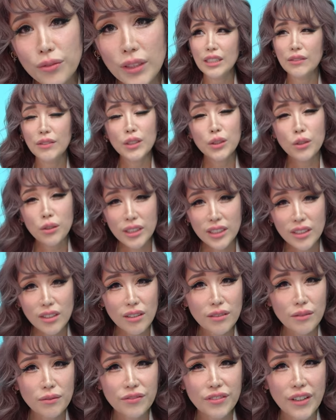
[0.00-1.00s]
even though it's
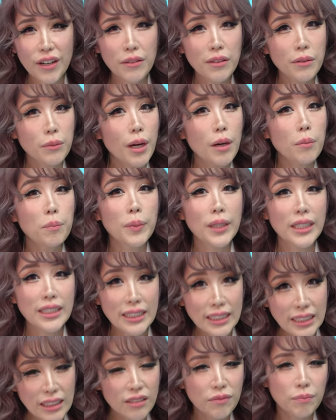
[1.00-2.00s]
not very well
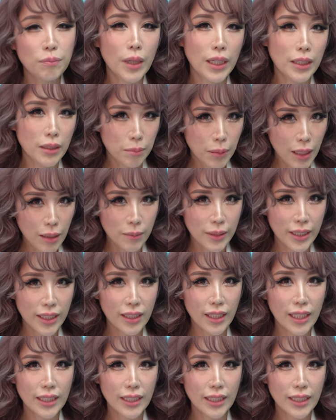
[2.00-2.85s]
perceived by the public,